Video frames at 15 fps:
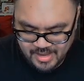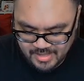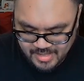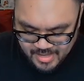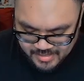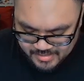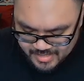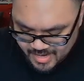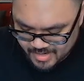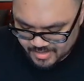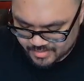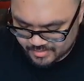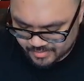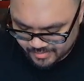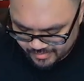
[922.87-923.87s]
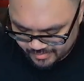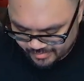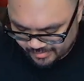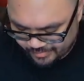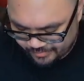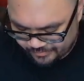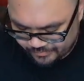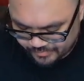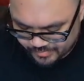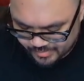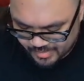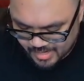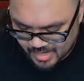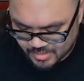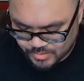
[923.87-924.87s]
that deck of
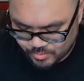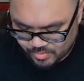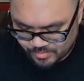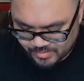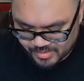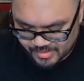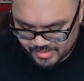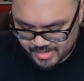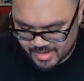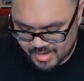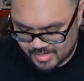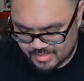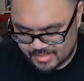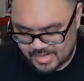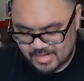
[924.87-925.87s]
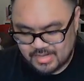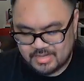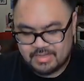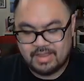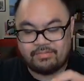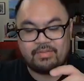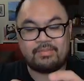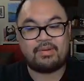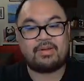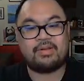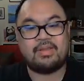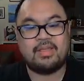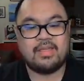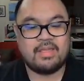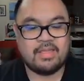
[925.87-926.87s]
Angelwomon and Lady Devimon,